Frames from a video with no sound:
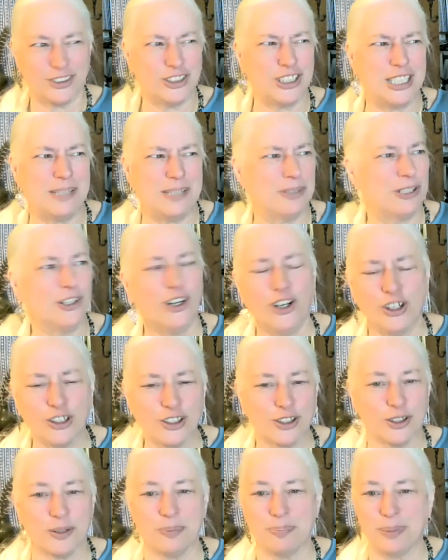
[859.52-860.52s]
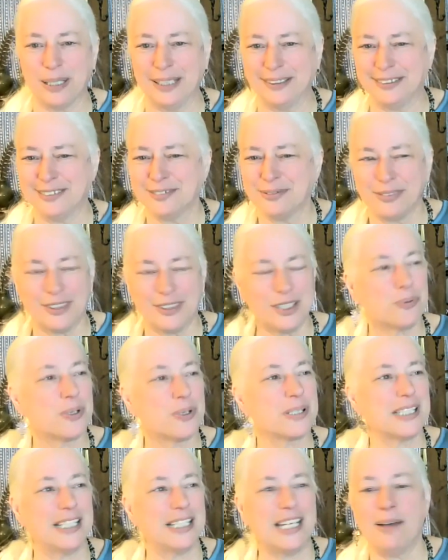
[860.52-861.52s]
could even hurt her, but there
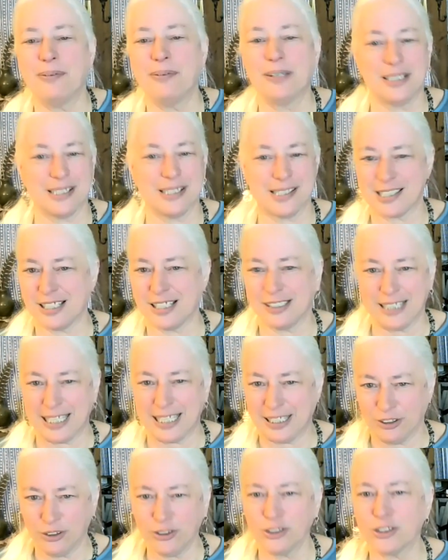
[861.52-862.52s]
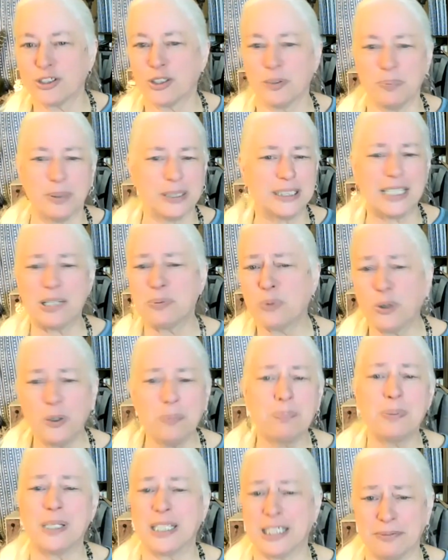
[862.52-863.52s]
wasn't evidence that they had hurt her, but they
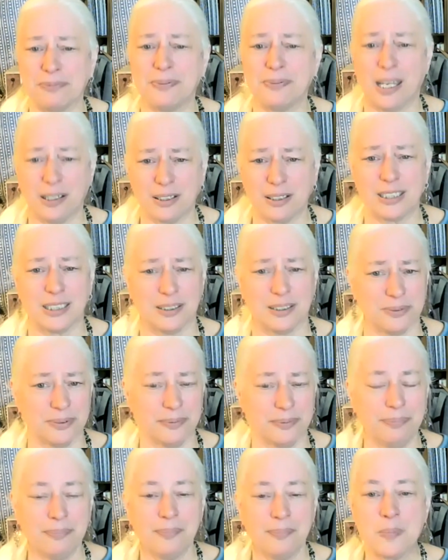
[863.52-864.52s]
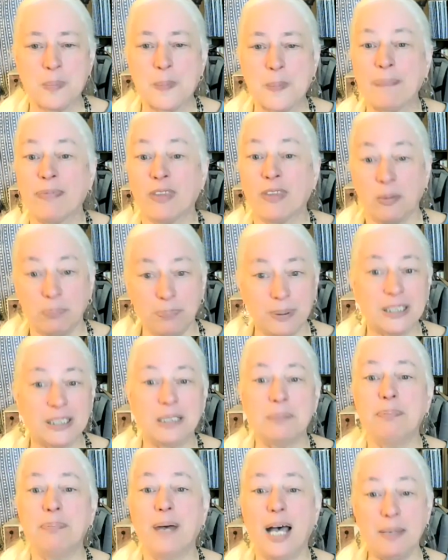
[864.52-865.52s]
weren't being effective. But
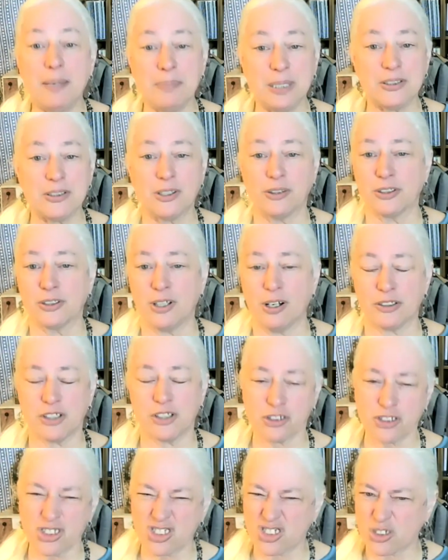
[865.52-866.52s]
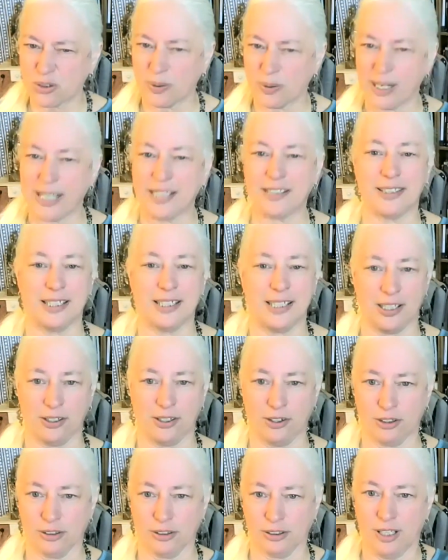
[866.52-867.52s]
the Mai Mendong Tong, just strengthening
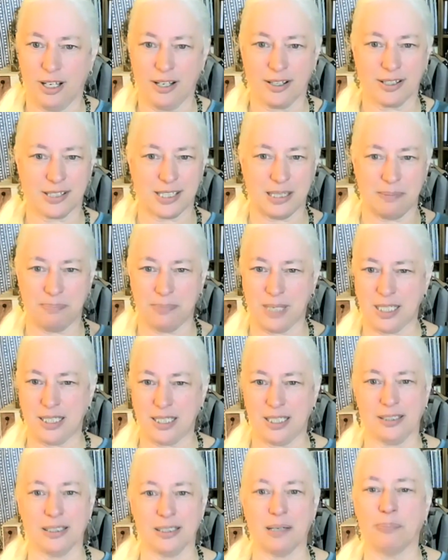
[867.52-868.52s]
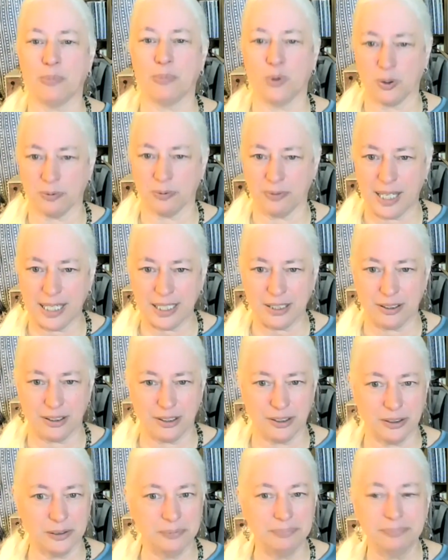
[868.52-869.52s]
her lungs and making them more
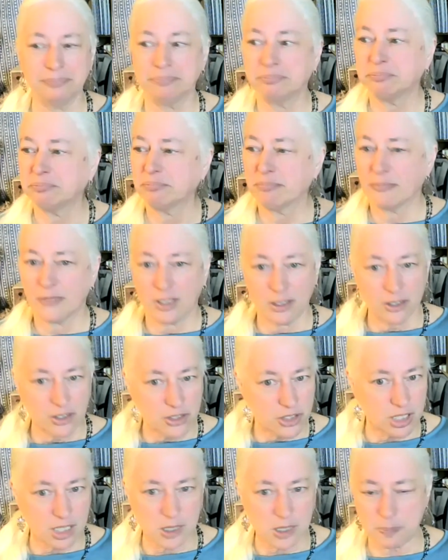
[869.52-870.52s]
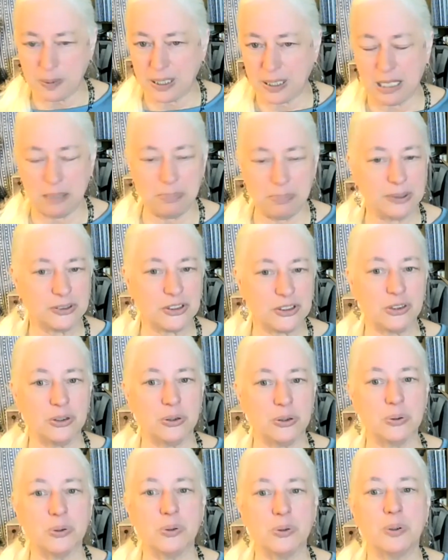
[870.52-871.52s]
vital, she's been able
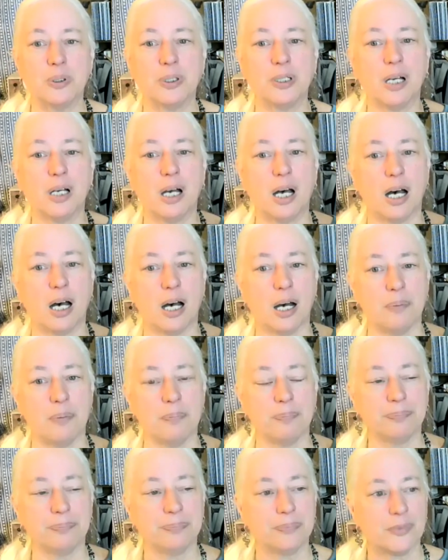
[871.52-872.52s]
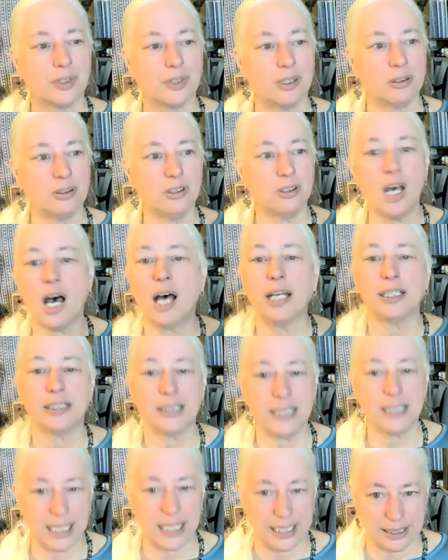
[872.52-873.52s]
to not
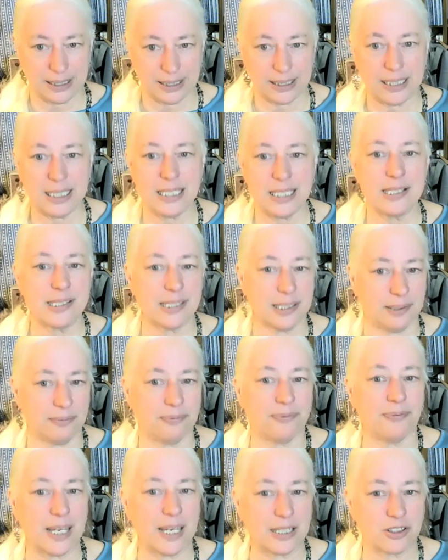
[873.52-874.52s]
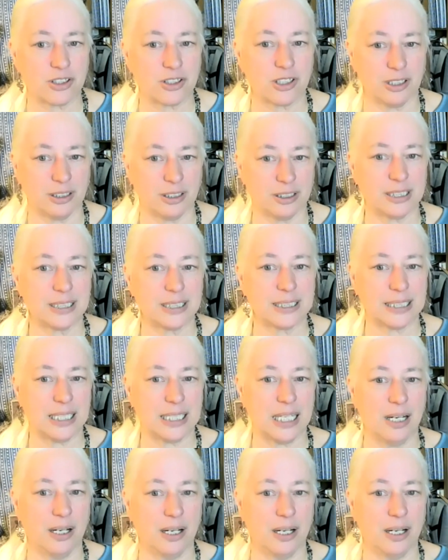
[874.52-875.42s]
get these infections.